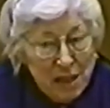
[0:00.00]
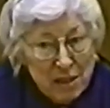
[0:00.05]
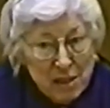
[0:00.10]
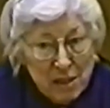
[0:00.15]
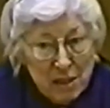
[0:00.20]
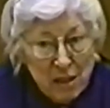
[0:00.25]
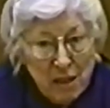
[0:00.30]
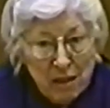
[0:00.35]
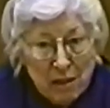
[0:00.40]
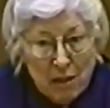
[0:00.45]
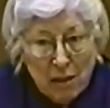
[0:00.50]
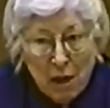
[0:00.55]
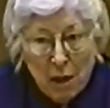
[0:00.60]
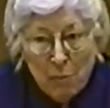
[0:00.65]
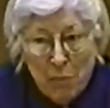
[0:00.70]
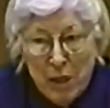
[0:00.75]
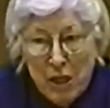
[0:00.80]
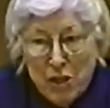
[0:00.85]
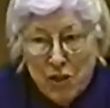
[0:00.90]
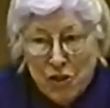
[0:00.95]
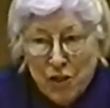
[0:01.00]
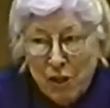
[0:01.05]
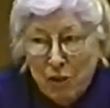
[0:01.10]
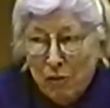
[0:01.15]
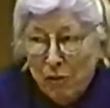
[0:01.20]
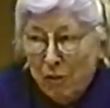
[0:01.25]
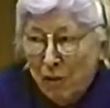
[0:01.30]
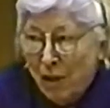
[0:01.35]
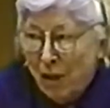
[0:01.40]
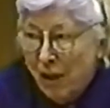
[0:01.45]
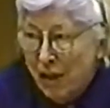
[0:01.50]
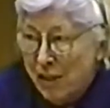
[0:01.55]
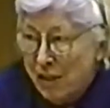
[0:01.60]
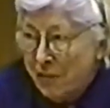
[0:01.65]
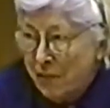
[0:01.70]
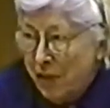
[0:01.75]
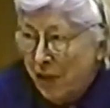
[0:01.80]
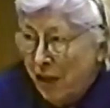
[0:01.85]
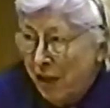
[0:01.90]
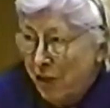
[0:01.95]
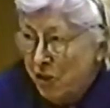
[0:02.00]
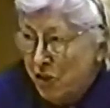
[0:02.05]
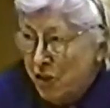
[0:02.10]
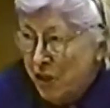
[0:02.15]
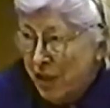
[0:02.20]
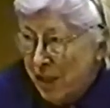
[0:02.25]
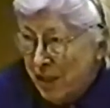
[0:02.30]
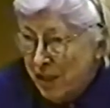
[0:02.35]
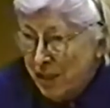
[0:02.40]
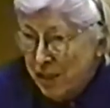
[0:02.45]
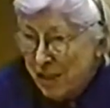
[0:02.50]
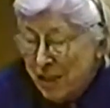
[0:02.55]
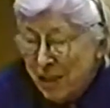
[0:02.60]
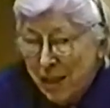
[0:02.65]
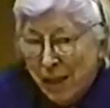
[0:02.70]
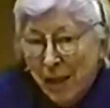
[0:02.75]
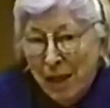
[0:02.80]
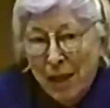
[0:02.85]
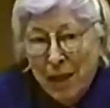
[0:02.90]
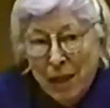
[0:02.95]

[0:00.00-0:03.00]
that's an Army General Classification Test,